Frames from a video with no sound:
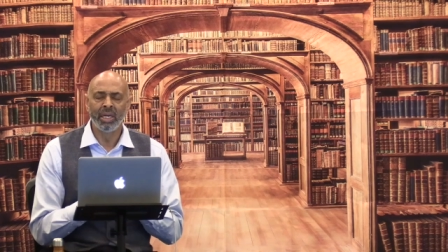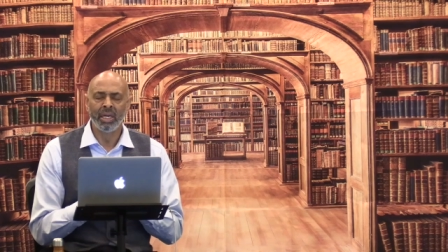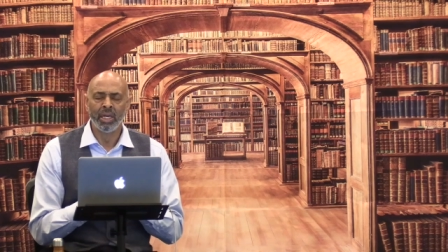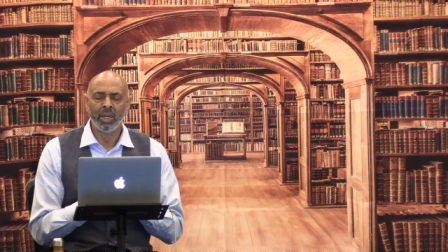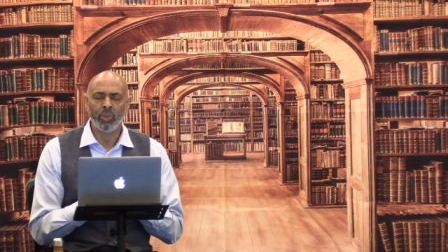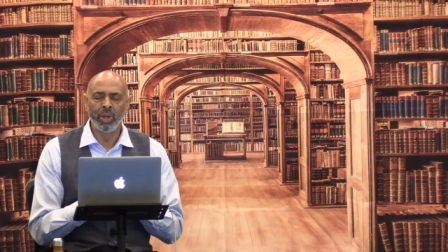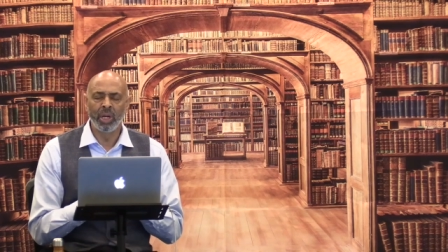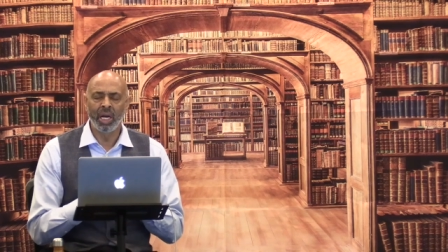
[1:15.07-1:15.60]
We
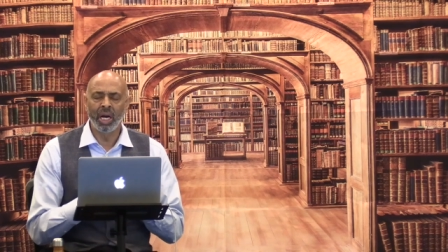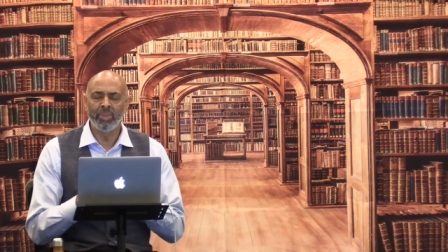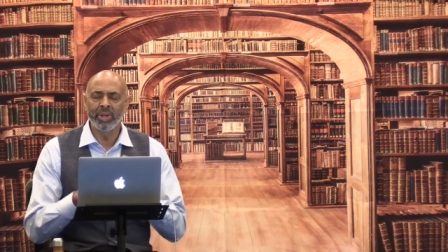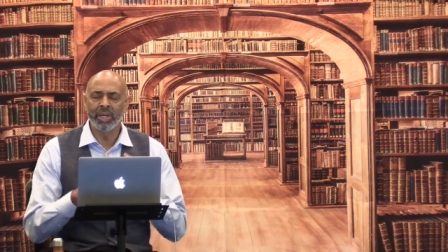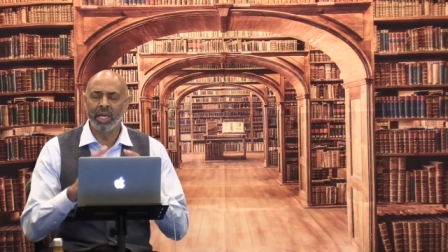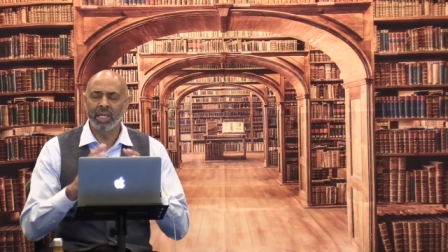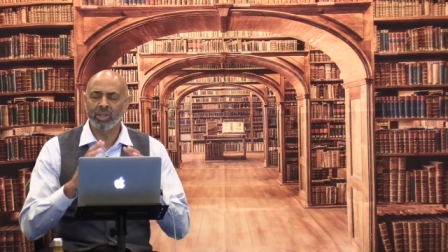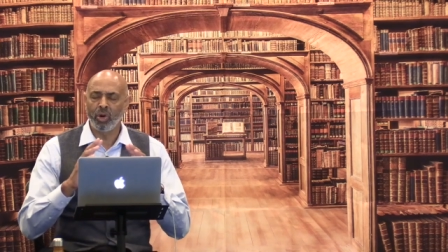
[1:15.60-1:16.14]
come
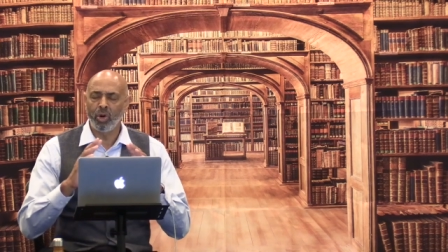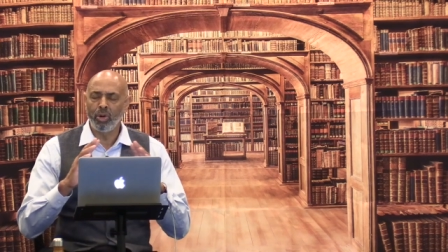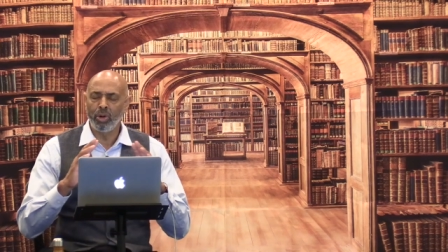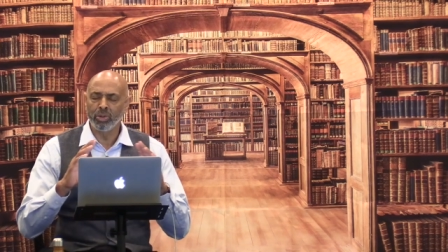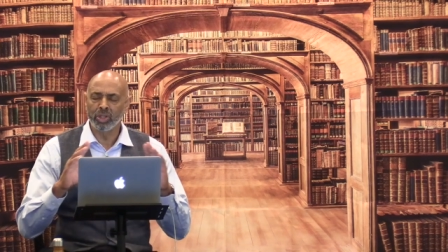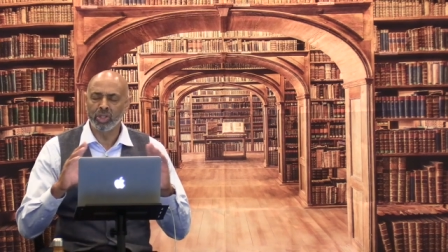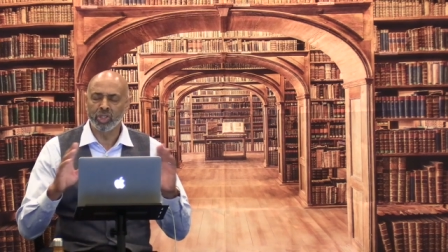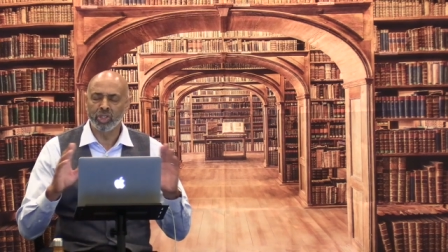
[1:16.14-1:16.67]
against all
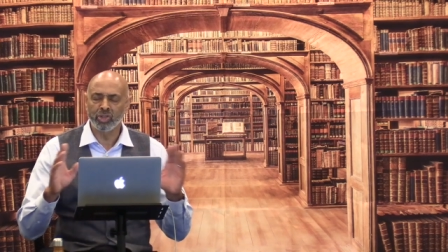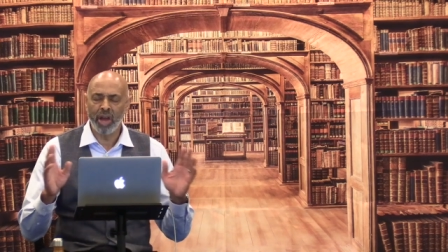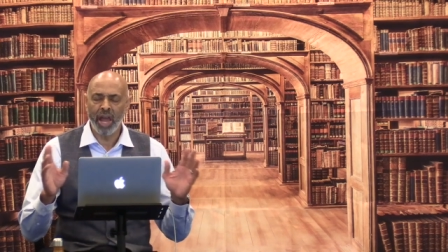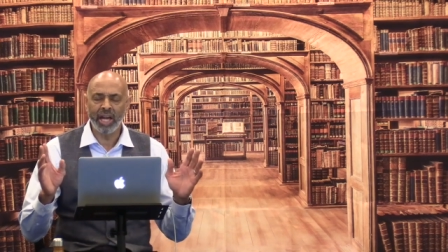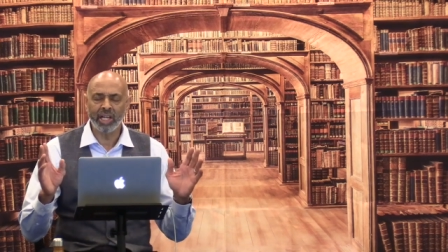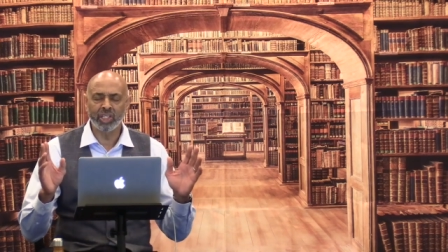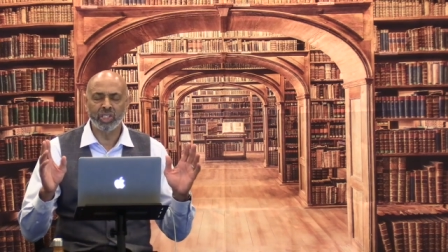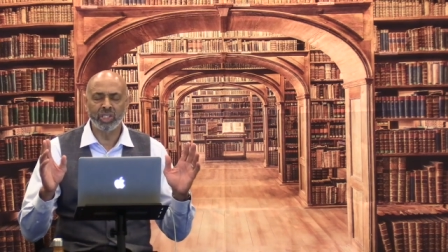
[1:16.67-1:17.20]

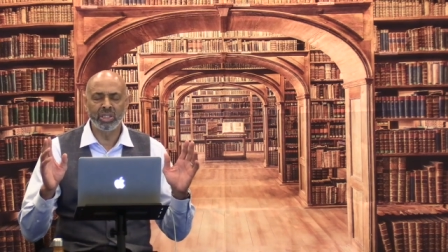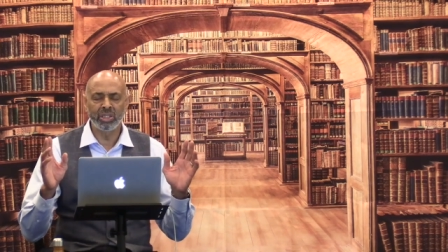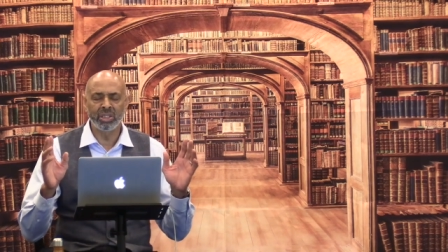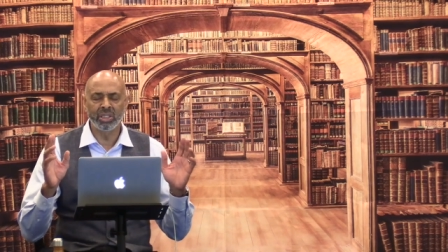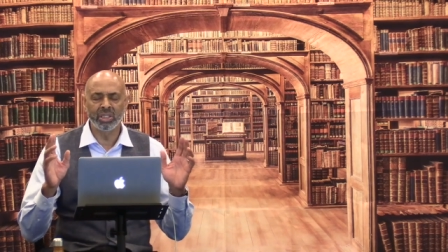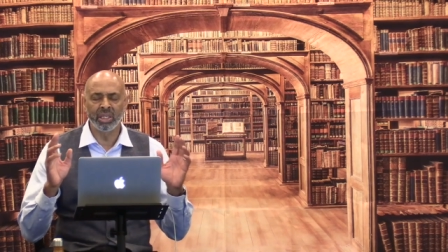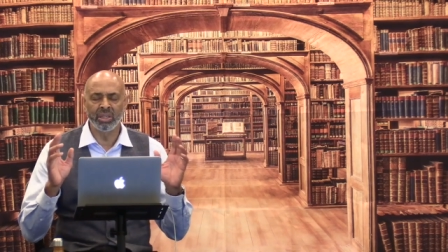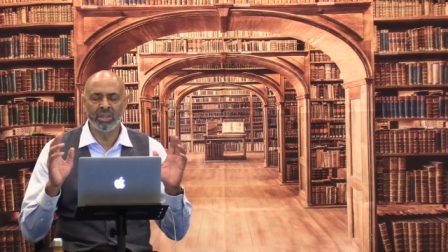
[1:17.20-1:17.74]
distractions
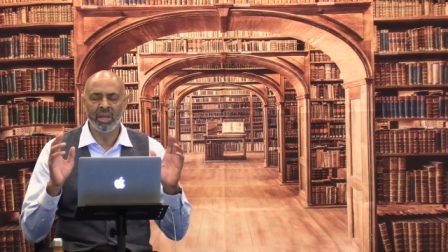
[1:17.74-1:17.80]
and,